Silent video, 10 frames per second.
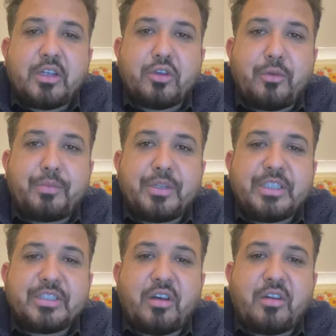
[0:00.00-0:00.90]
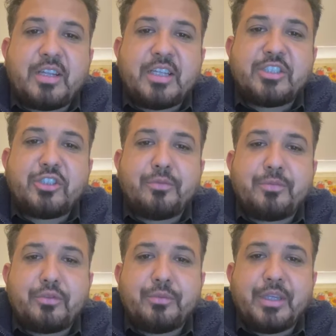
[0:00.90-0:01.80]
companies are
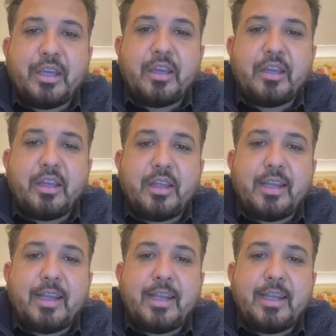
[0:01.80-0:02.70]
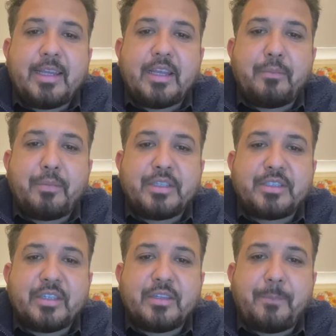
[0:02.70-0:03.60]
assumed to be a legal
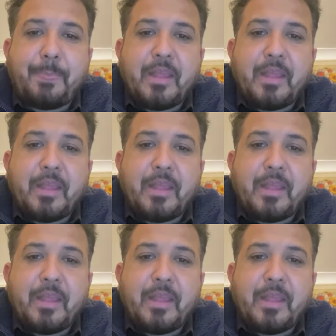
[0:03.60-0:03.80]
person.